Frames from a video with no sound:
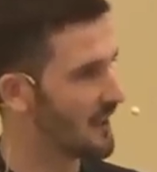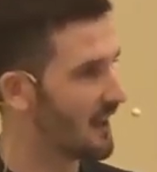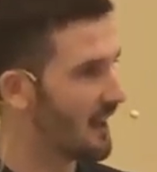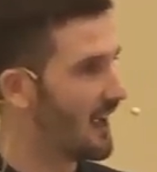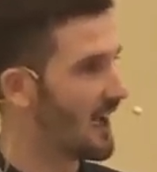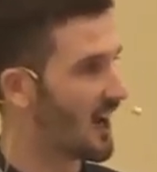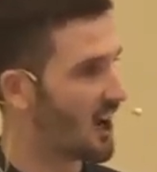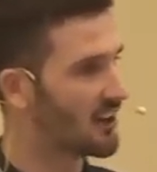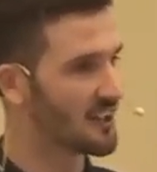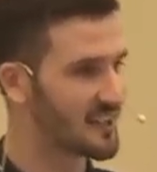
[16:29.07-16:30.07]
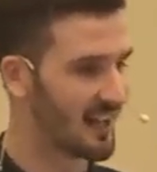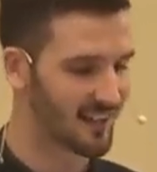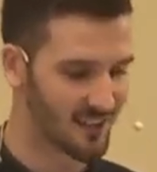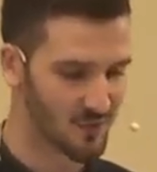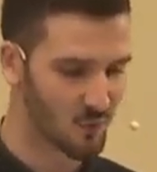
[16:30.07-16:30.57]
A heart
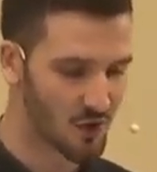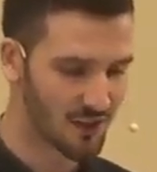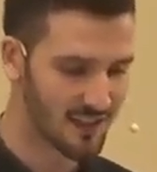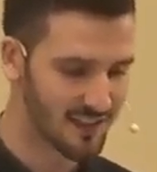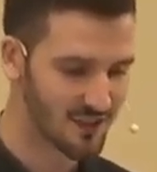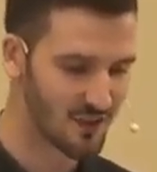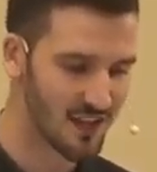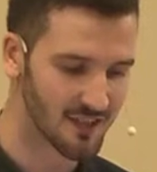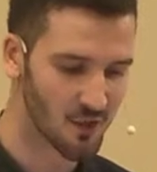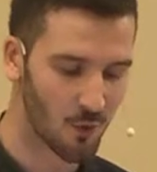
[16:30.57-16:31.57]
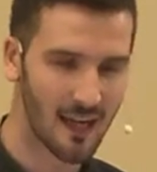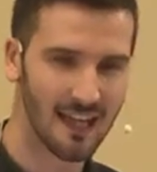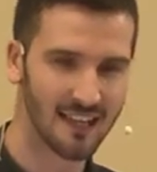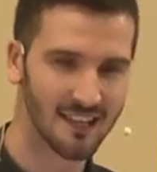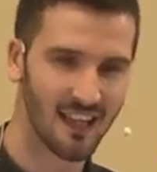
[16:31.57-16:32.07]
attack has walked into his
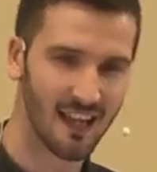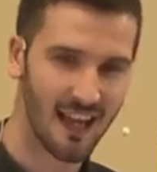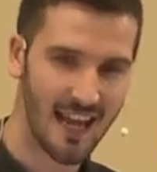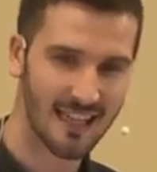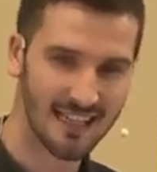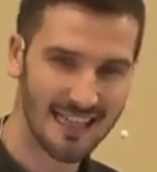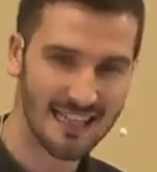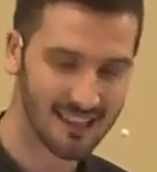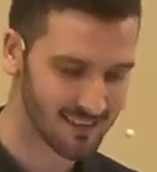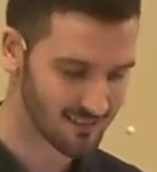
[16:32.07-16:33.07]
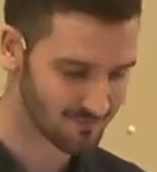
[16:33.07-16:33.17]
quiet A&E.